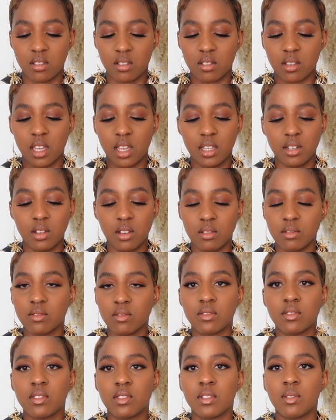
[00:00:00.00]
okay, no,
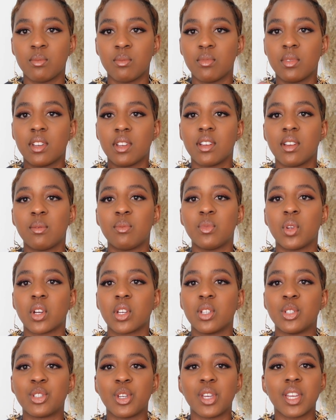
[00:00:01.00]
I'm not
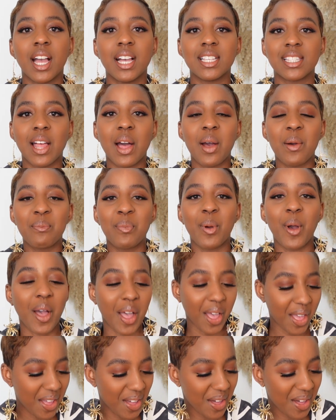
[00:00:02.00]
gonna show you guys that, but